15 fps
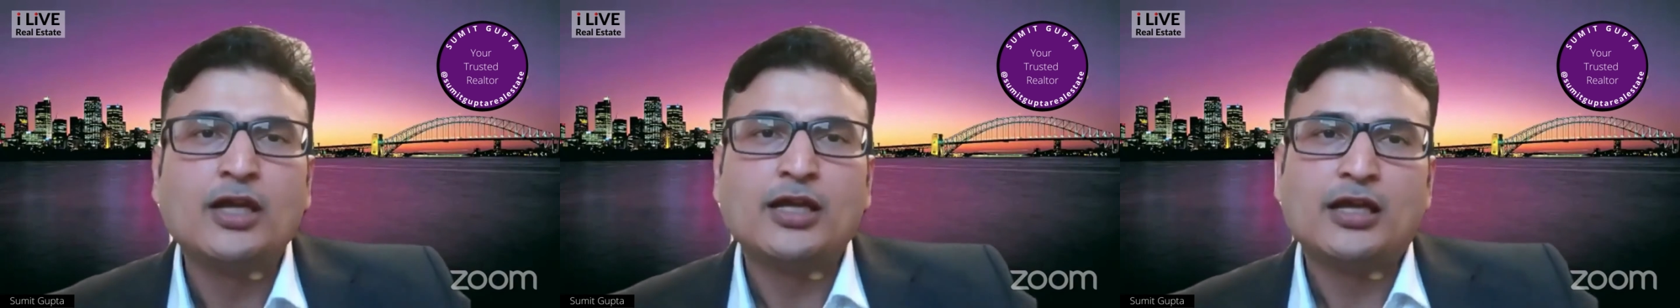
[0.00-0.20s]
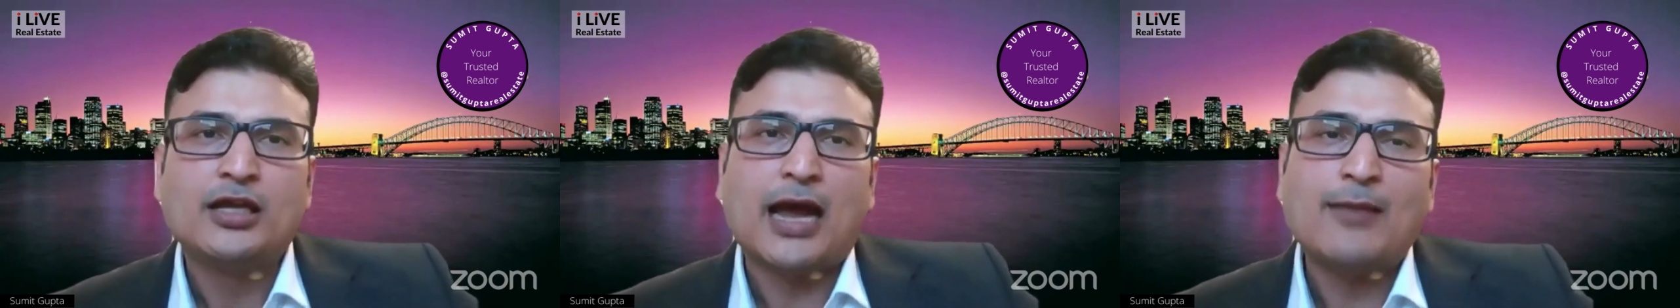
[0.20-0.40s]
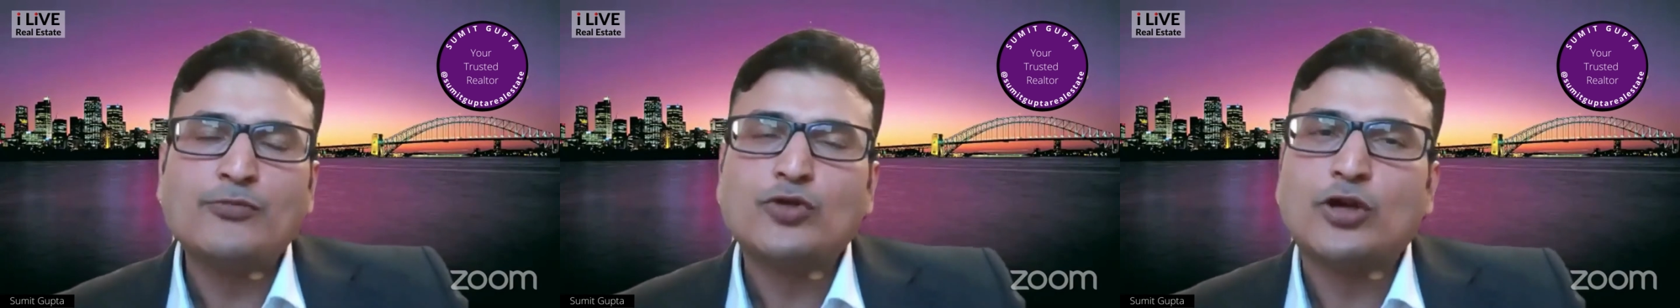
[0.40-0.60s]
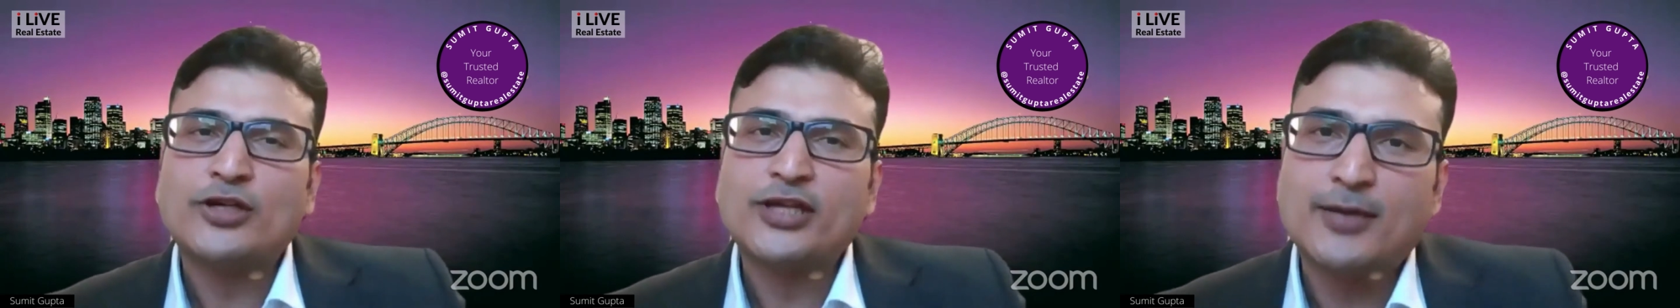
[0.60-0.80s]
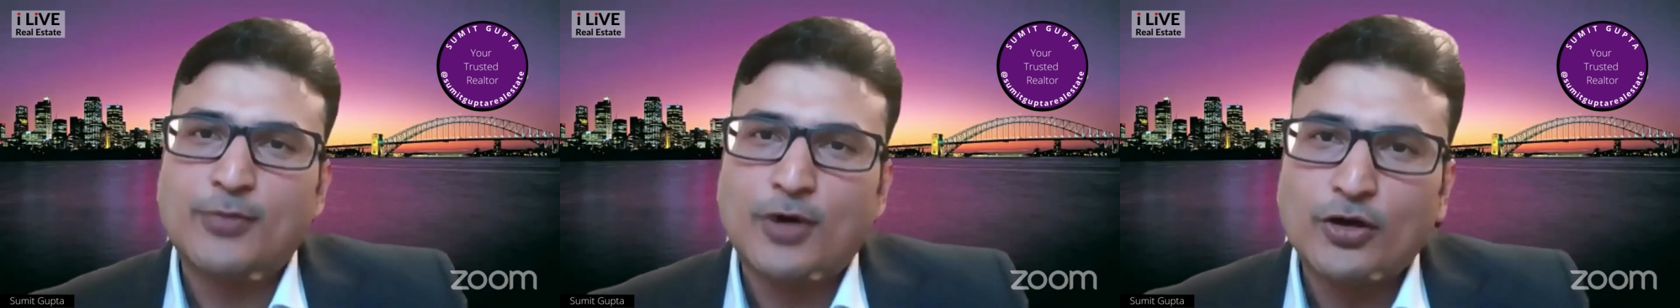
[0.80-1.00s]
I'm
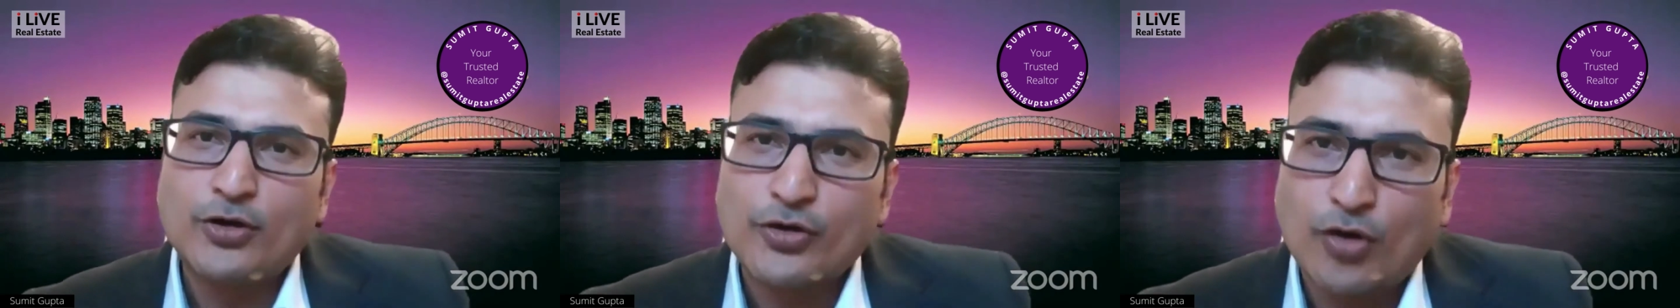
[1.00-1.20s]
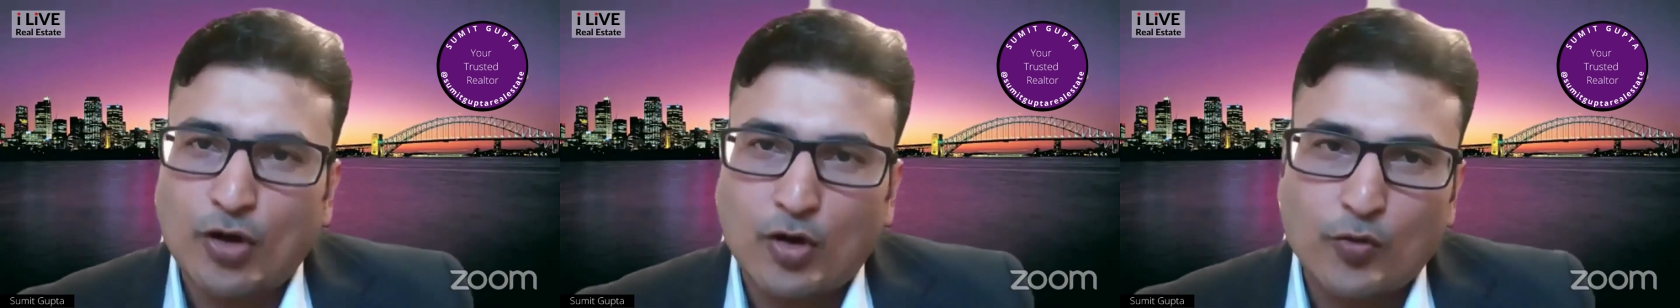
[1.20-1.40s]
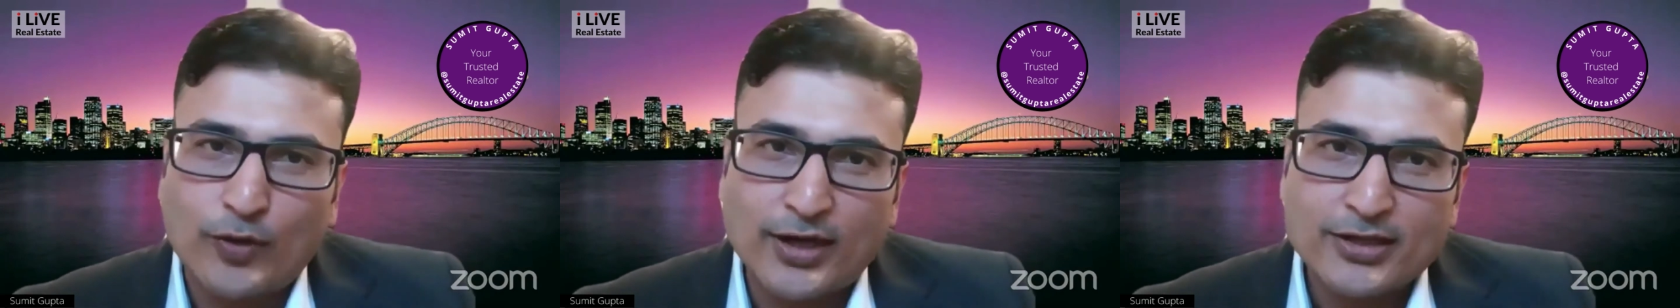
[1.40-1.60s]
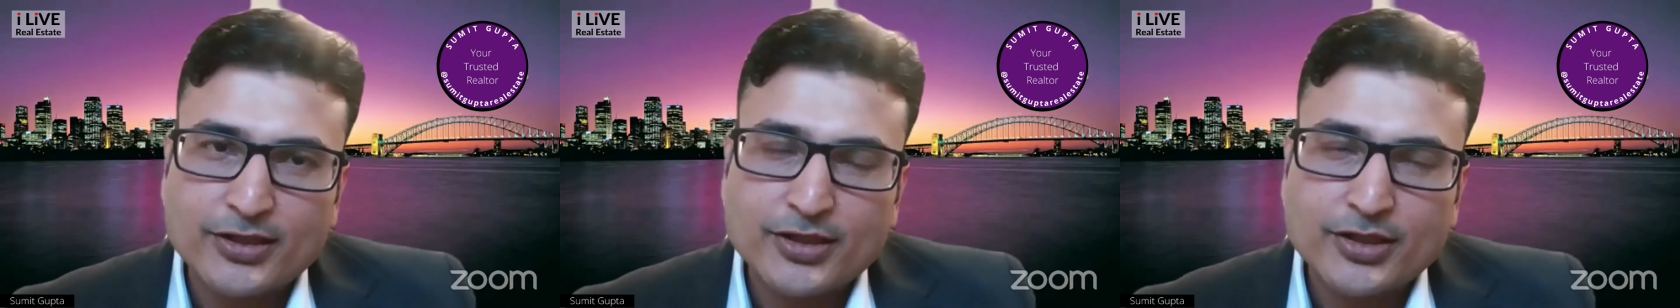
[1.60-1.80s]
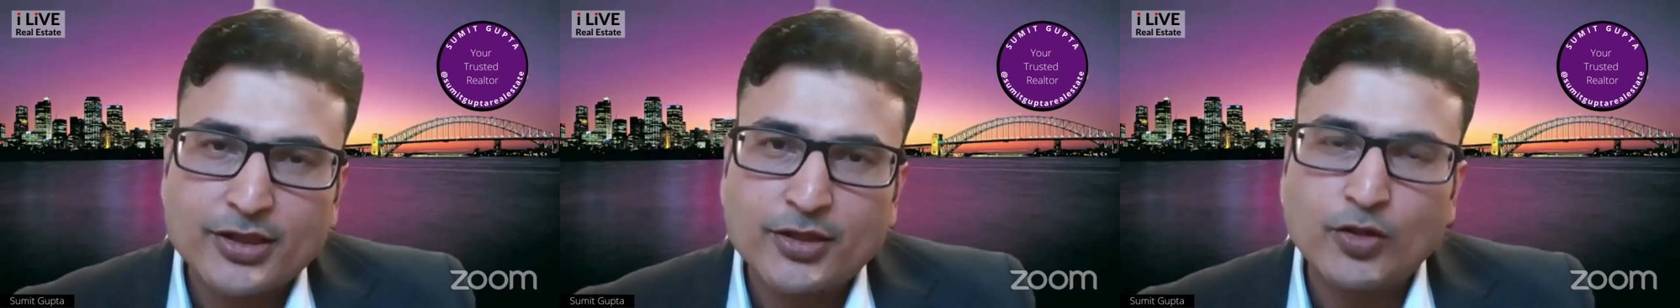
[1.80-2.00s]
talking about
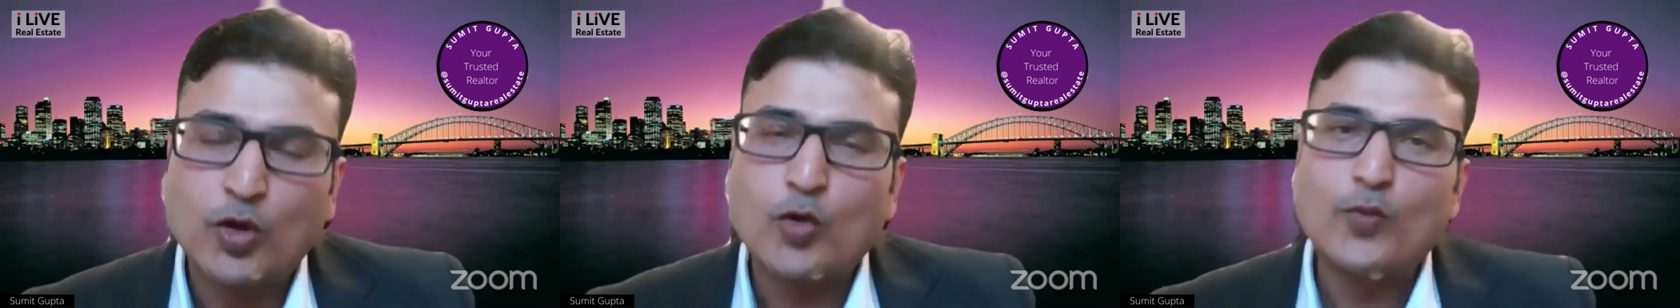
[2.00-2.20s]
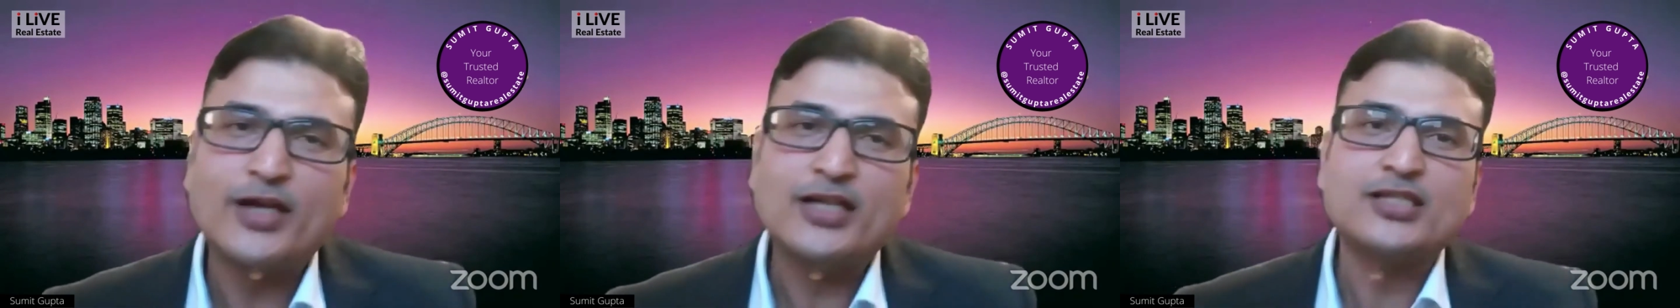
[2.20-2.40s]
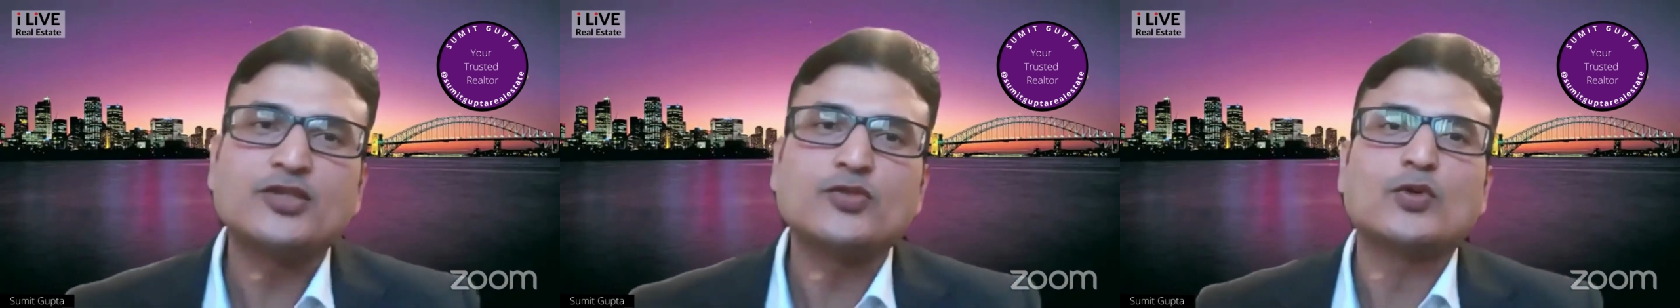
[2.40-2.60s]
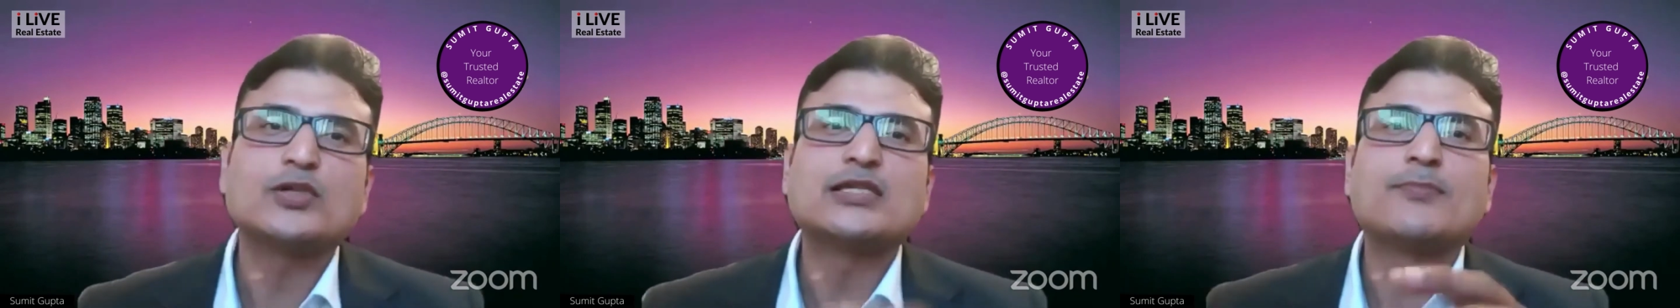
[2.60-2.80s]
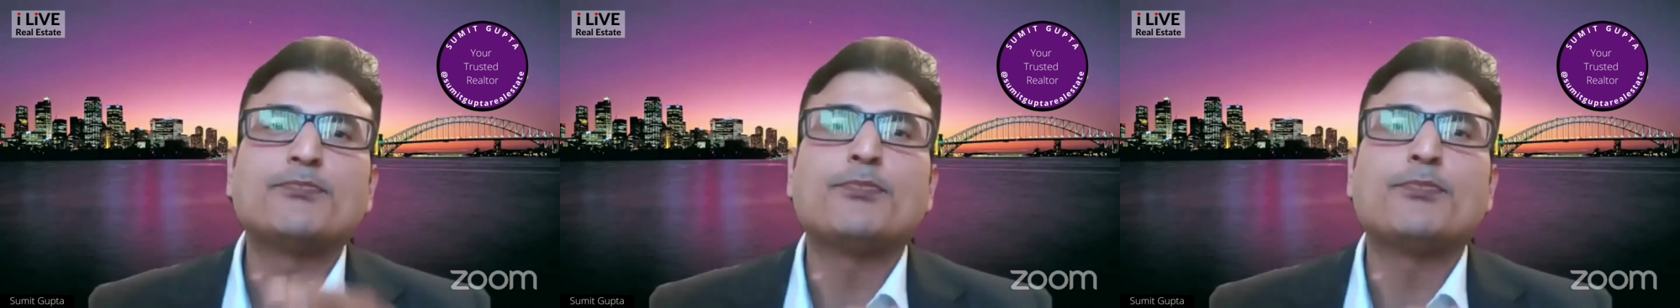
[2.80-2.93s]
Norwest. Norwest was a